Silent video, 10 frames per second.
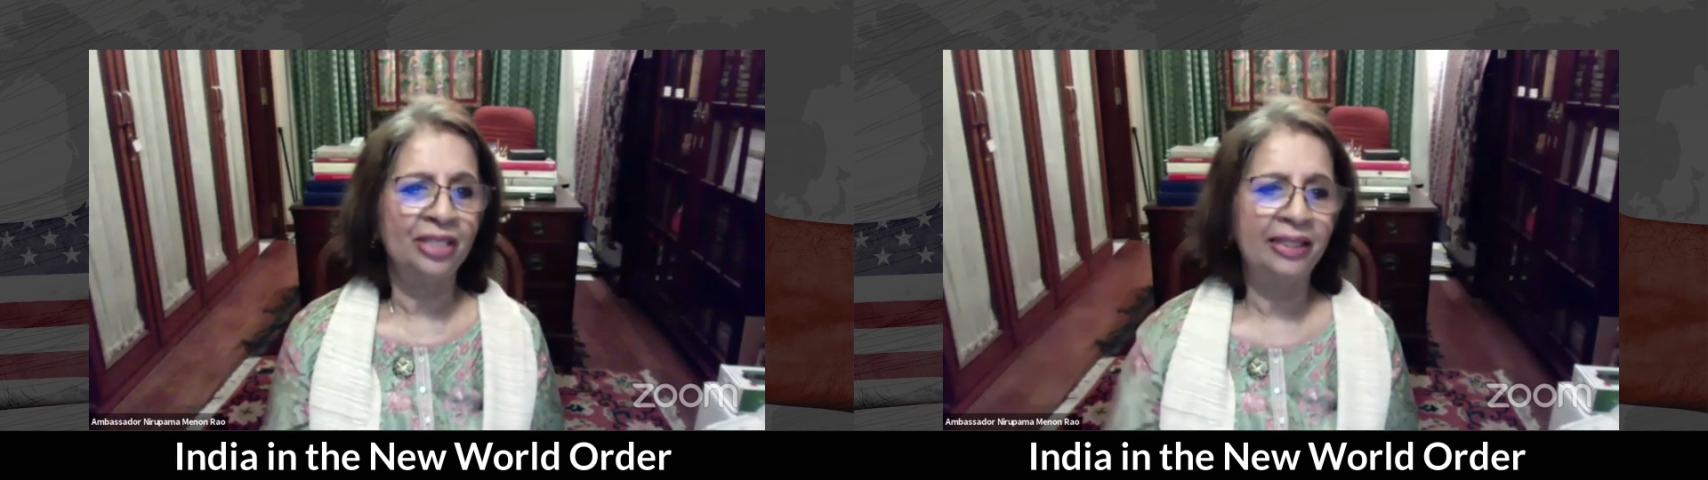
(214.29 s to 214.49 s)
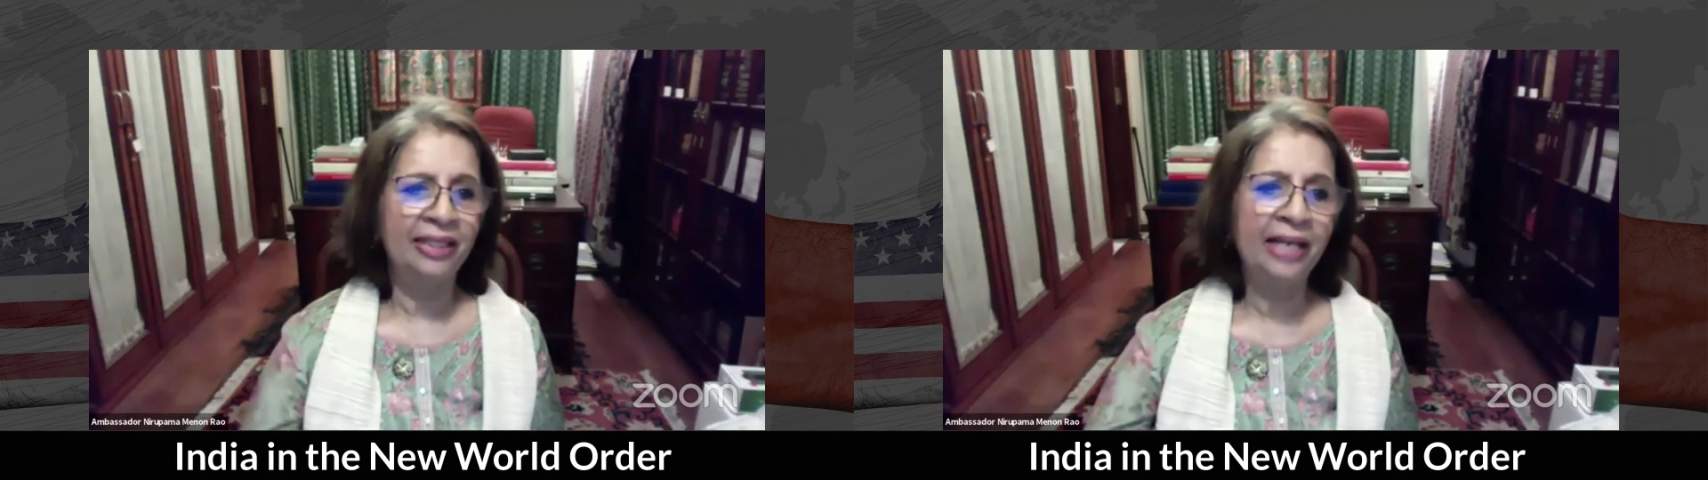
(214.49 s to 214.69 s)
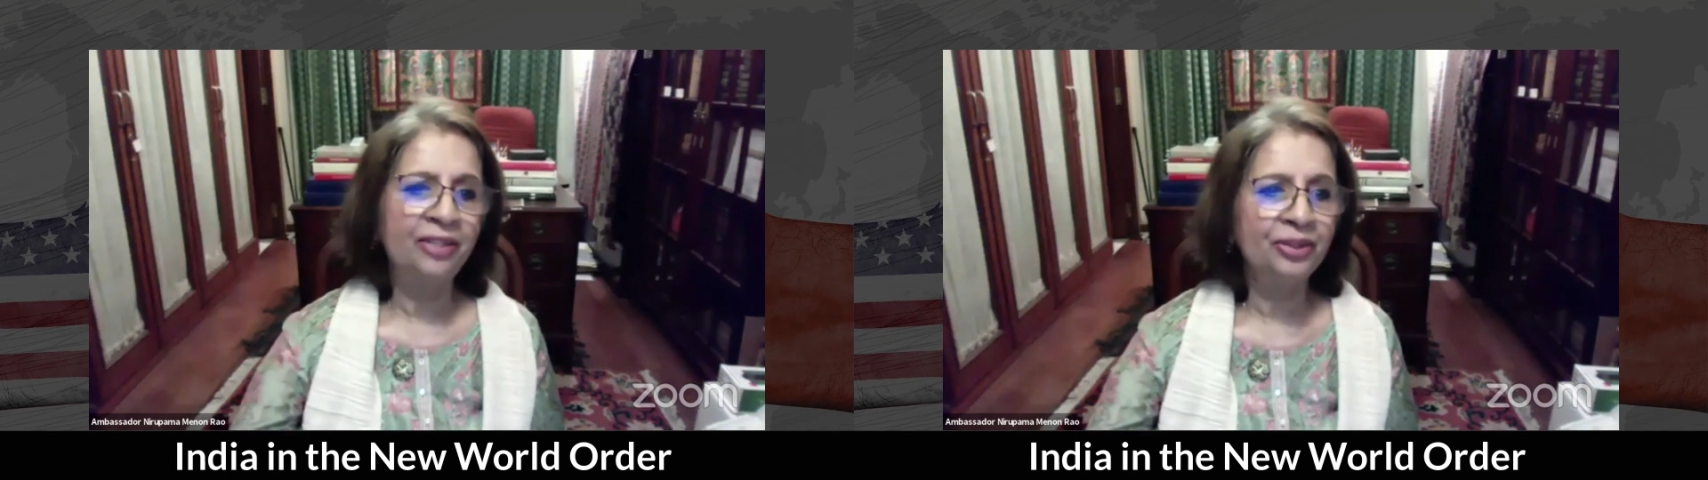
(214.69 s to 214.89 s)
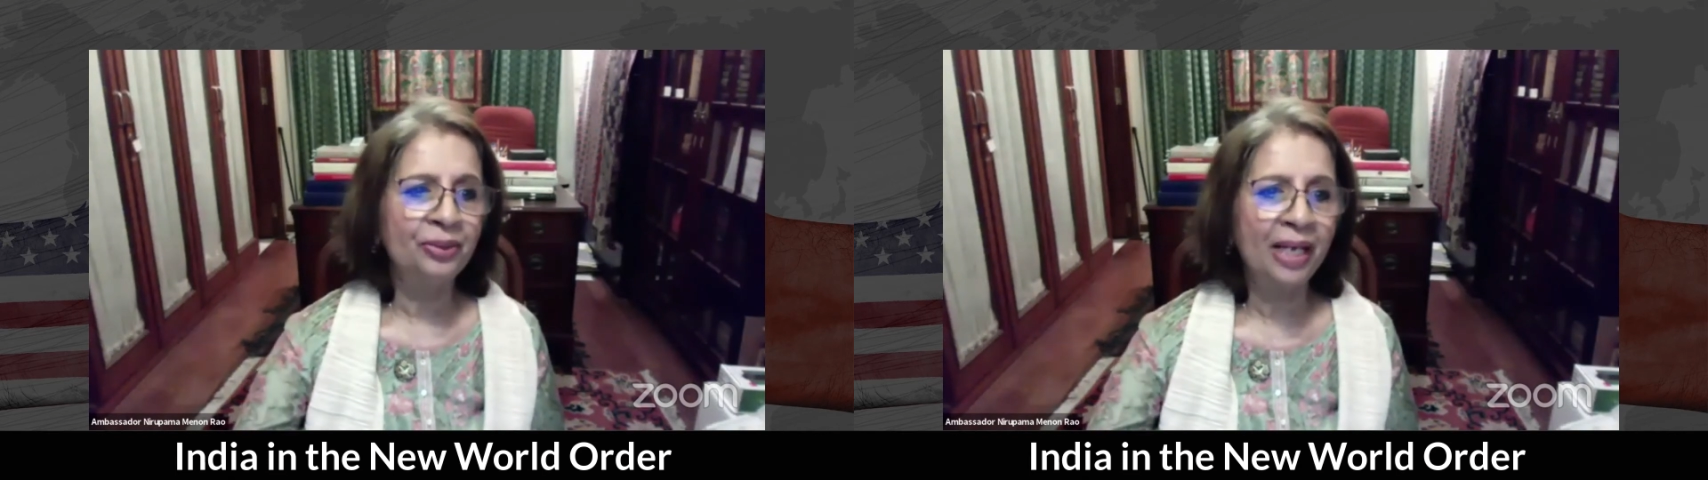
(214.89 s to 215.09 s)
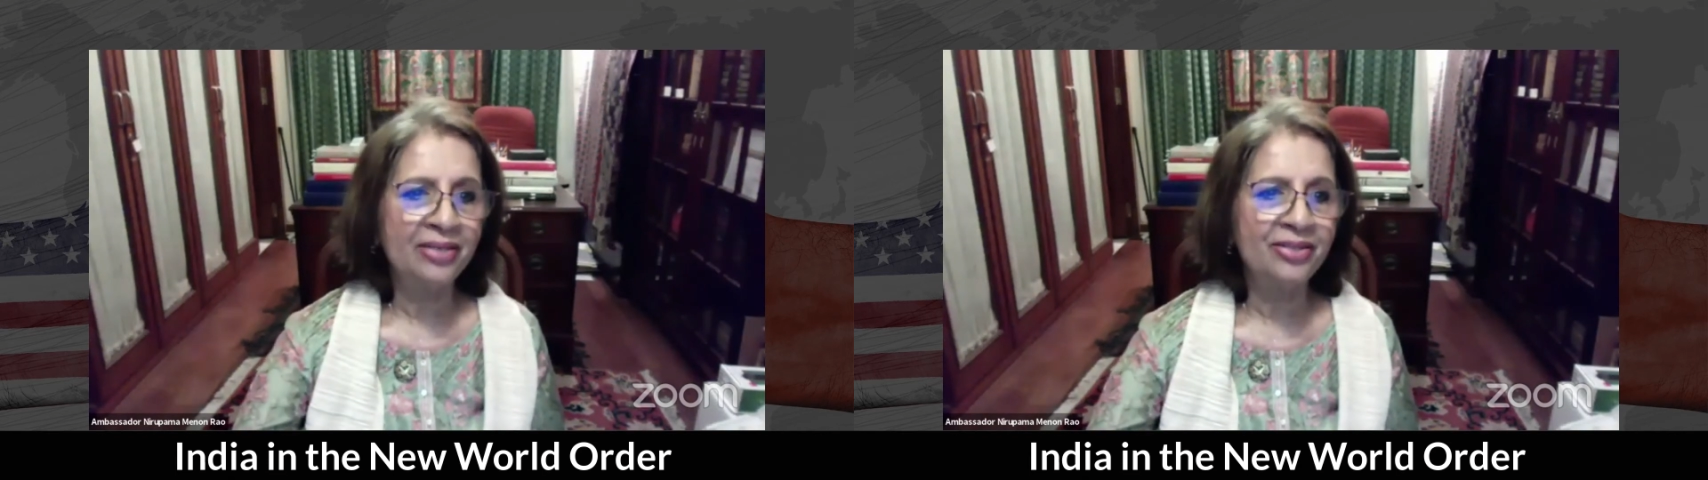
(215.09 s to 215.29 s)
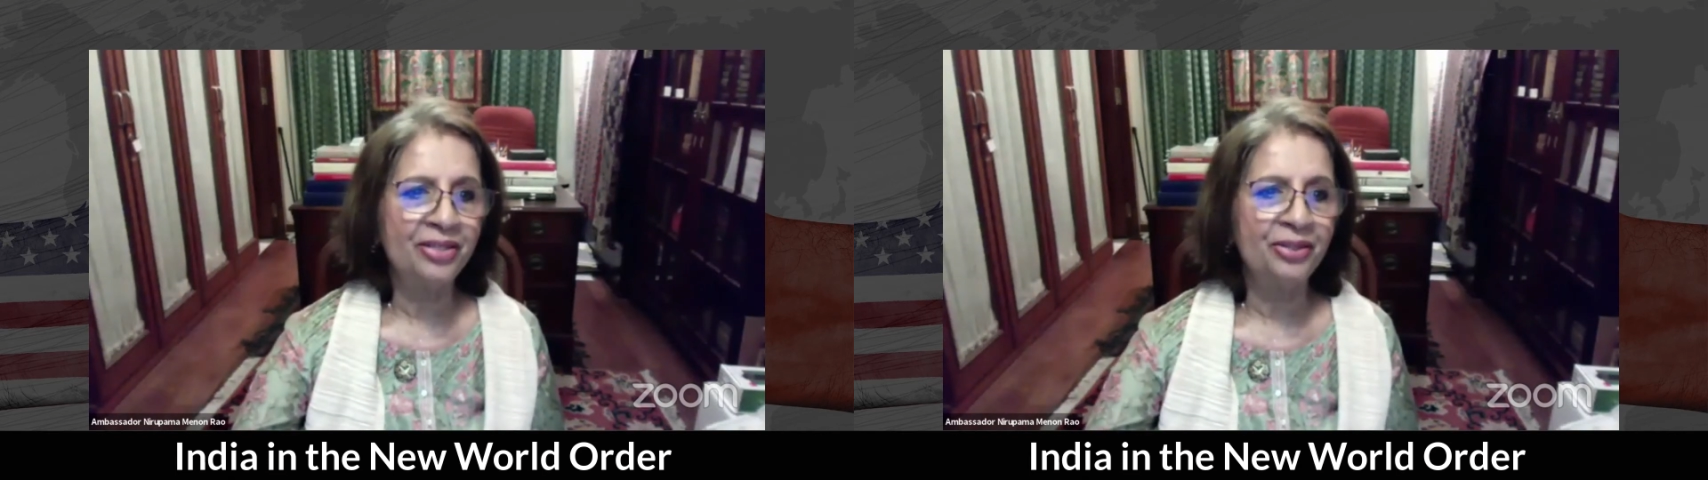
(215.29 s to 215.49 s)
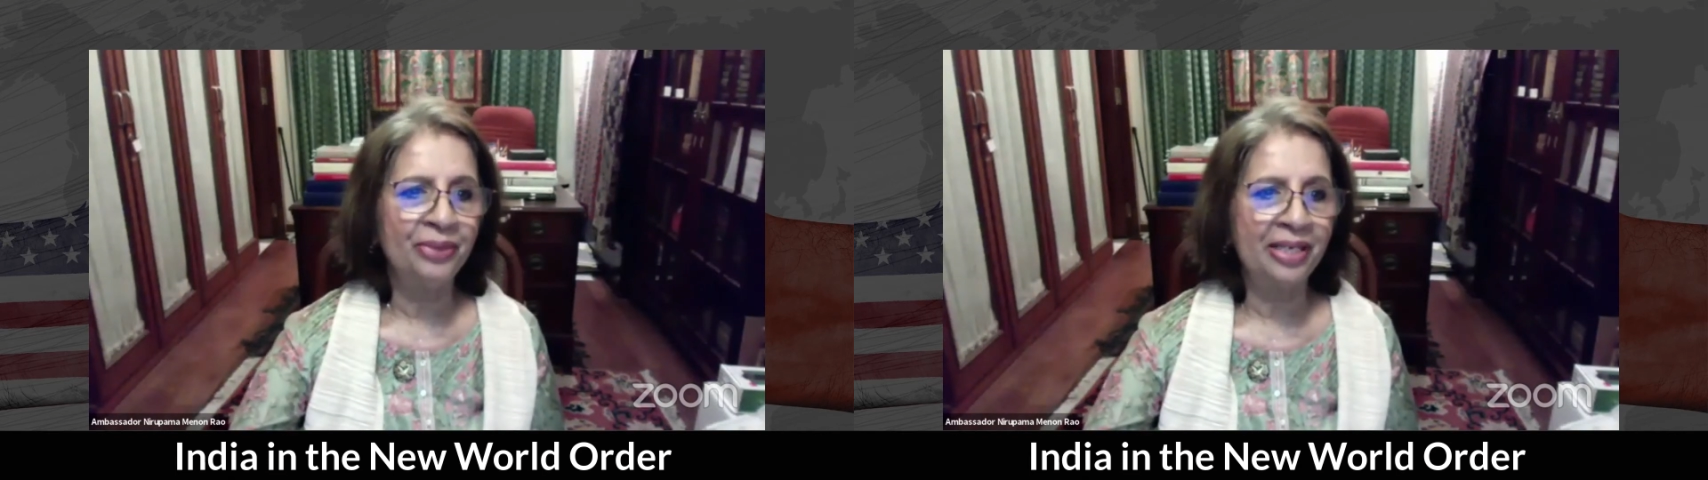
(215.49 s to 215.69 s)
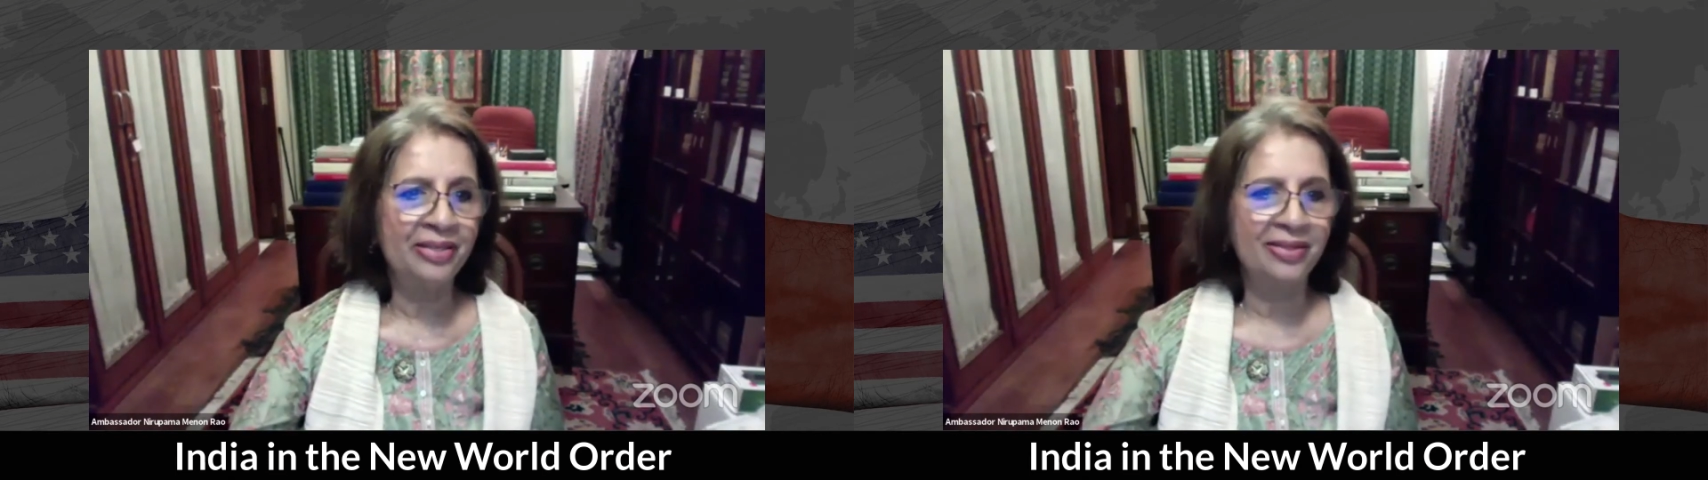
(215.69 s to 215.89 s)
and that requires the
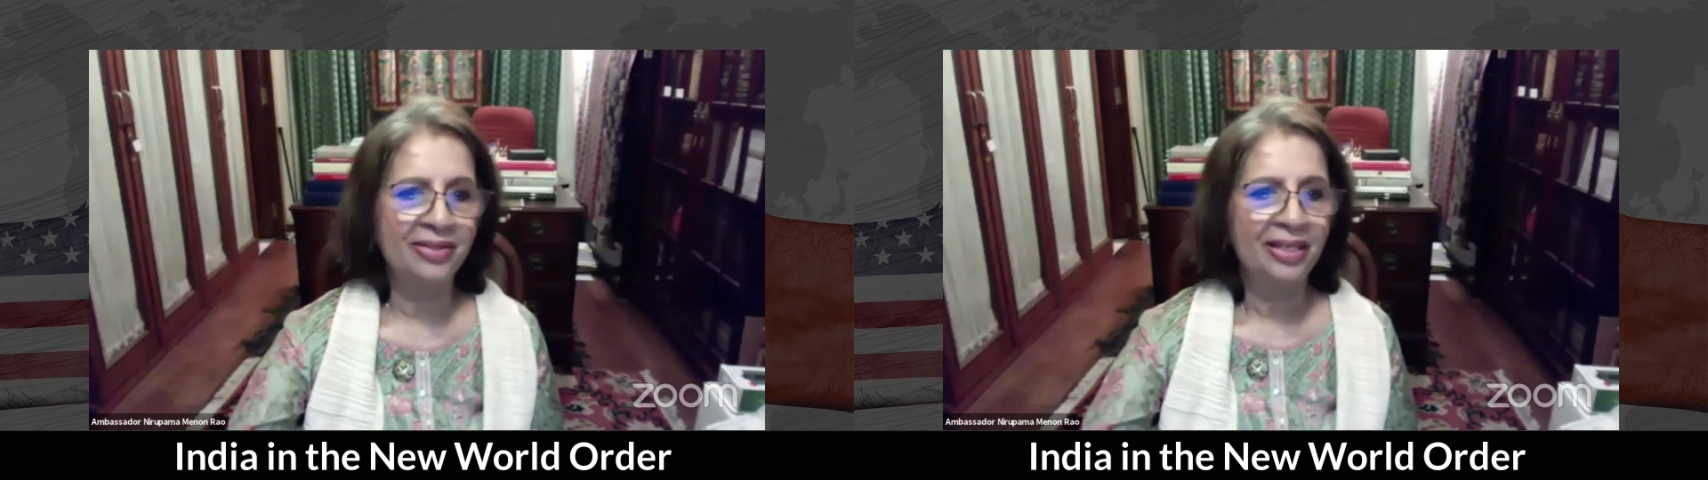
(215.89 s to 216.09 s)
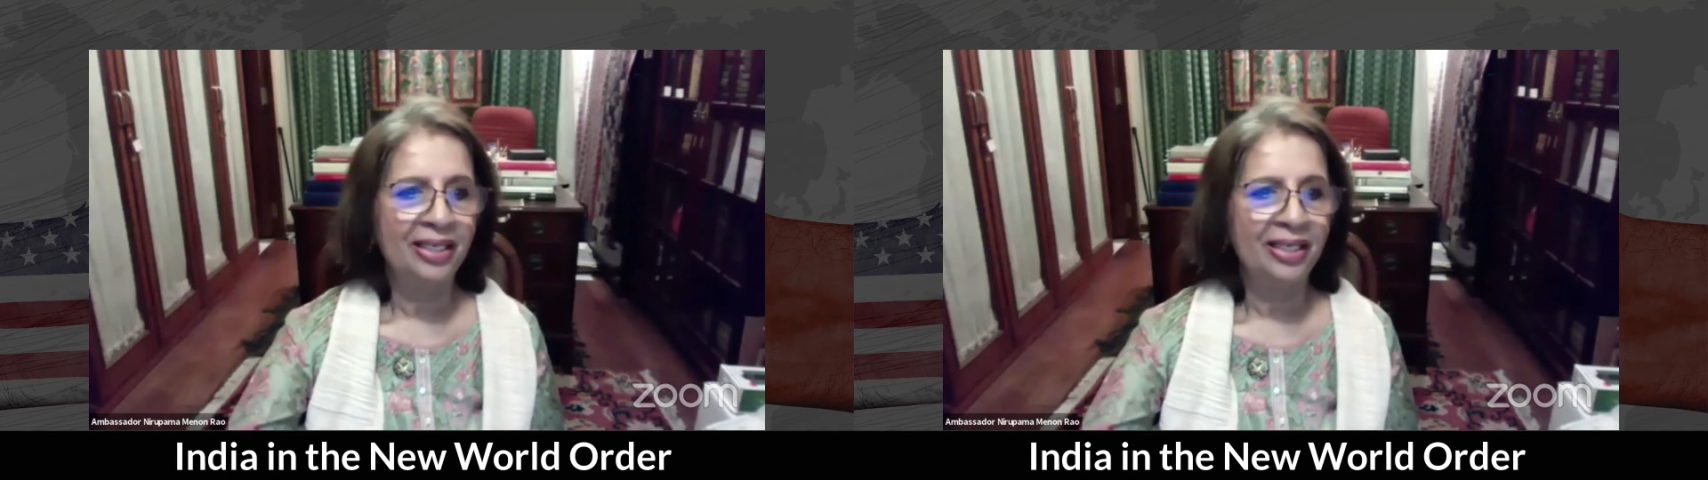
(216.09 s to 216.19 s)
US